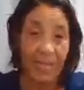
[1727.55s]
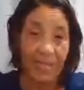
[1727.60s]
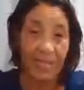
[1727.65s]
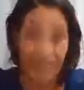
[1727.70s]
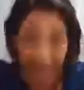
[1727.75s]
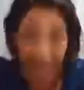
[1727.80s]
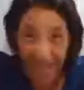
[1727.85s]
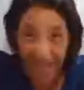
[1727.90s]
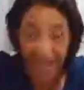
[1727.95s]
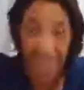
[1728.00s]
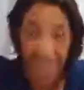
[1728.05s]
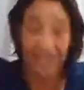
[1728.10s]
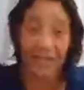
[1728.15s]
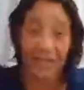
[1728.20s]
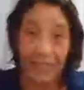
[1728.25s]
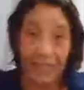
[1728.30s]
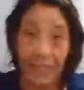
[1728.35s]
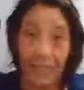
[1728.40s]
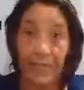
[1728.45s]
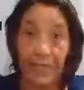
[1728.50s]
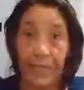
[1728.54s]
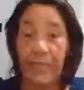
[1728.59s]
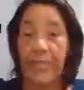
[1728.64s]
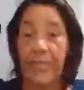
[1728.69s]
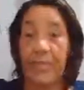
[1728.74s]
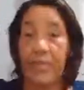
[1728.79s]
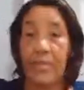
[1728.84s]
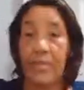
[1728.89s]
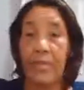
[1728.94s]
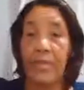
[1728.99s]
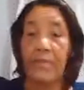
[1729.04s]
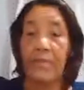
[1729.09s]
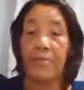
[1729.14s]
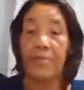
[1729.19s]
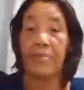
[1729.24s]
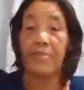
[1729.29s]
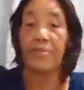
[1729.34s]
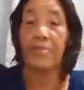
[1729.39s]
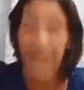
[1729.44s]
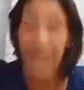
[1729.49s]
This
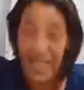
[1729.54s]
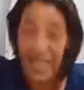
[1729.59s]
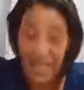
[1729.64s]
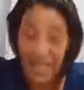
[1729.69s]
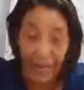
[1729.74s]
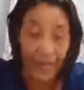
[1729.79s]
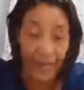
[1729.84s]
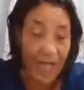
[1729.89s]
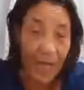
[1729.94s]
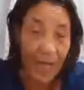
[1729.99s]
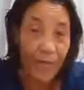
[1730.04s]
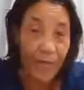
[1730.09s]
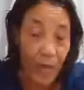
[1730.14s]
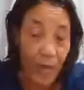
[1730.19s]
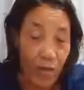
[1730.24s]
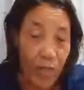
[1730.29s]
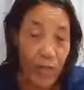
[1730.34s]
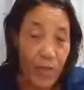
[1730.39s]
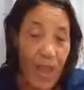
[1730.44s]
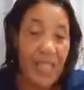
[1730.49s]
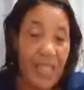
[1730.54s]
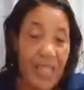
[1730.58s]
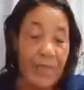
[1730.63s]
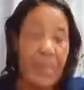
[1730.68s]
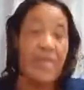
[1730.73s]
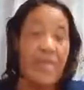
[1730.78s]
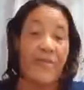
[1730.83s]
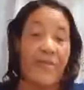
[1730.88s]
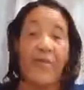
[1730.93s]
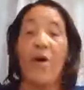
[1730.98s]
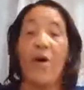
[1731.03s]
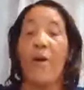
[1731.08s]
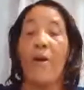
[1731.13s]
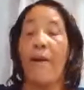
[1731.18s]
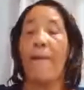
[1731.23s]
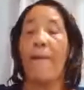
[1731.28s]
they have to take full responsibility for.